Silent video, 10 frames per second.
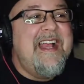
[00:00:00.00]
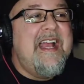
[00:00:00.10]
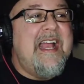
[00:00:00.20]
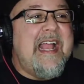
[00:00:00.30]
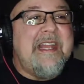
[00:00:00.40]

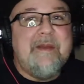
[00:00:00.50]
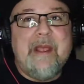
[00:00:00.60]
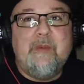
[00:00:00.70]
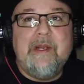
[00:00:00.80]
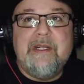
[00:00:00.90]

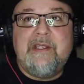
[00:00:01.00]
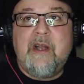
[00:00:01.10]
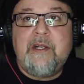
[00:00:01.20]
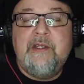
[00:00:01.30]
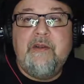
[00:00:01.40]
Anyway, we're going to
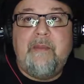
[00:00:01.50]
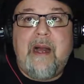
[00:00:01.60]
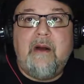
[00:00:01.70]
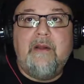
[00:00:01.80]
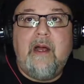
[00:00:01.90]
talk to you
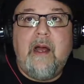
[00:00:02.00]
about